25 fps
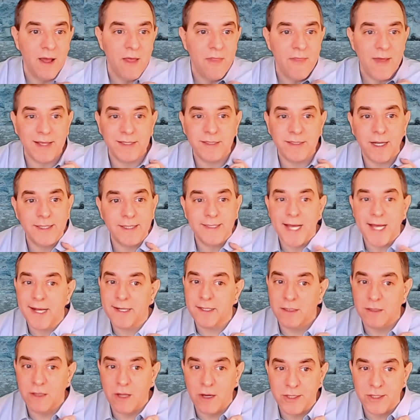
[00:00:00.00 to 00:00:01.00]
That's not a
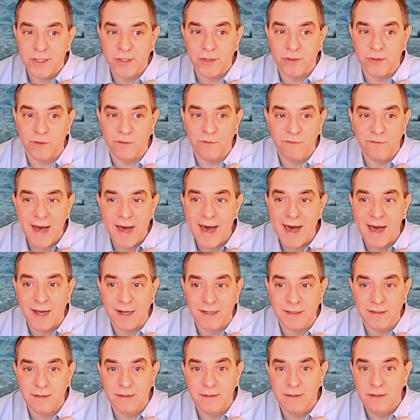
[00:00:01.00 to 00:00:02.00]
technological
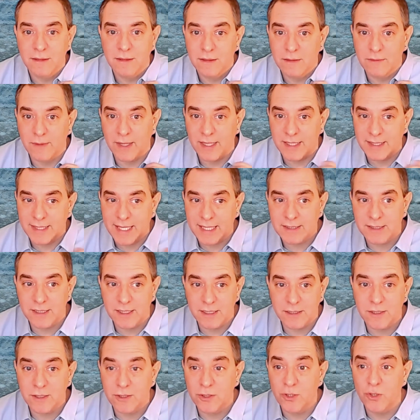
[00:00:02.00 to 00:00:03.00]
fact, right? That's an
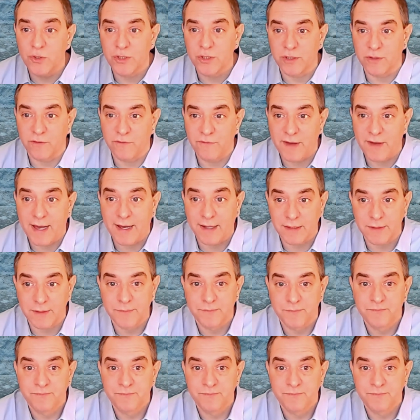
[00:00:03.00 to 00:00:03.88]
institutional fact.